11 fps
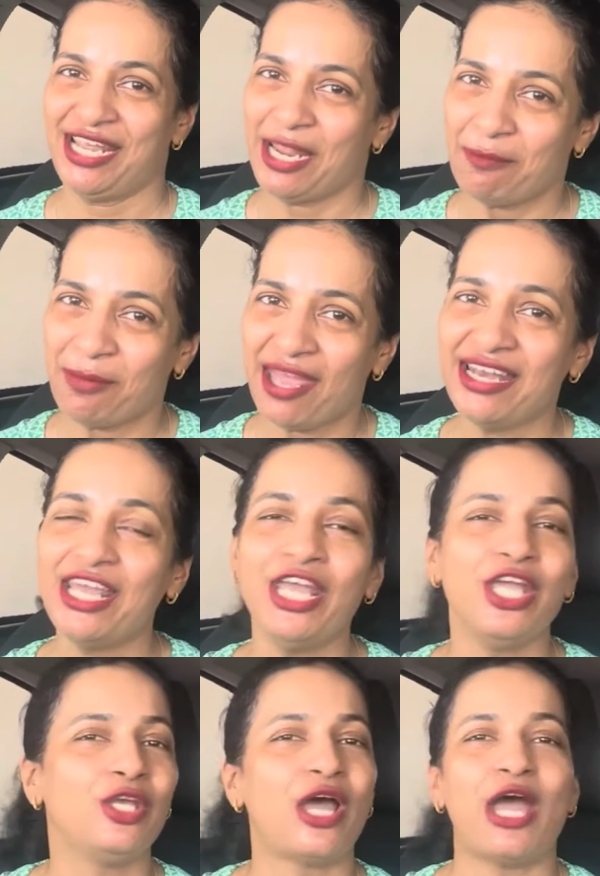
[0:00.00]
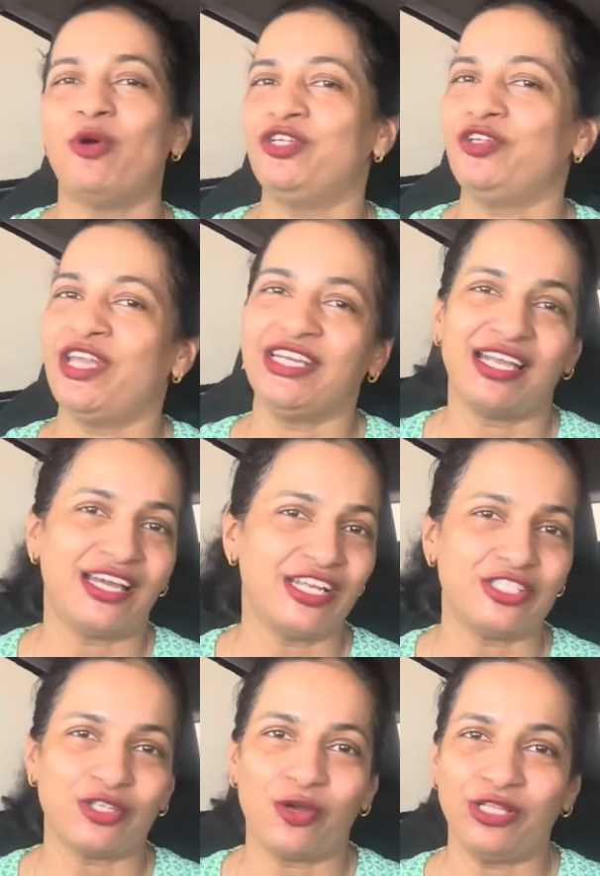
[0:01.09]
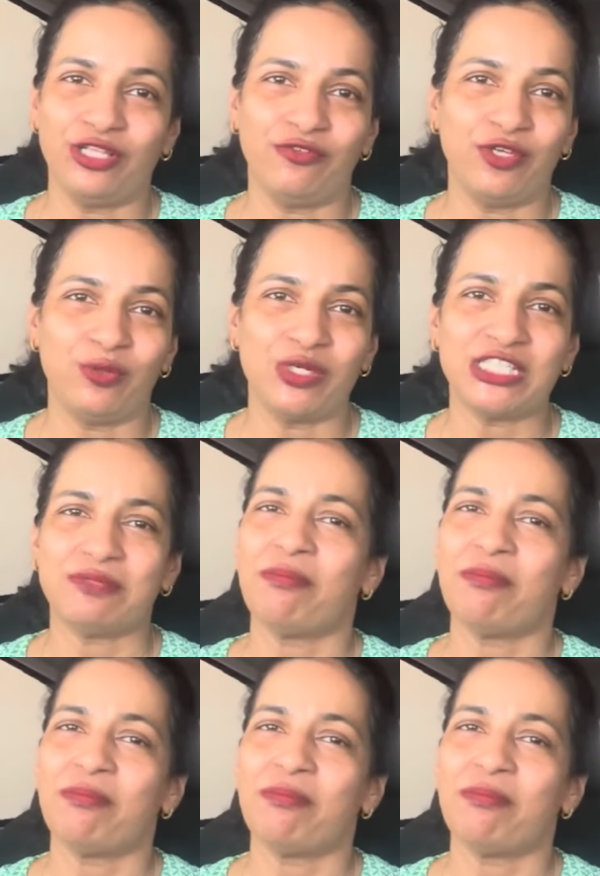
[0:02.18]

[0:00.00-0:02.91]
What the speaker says: Amen. You know, I want to encourage all the viewers.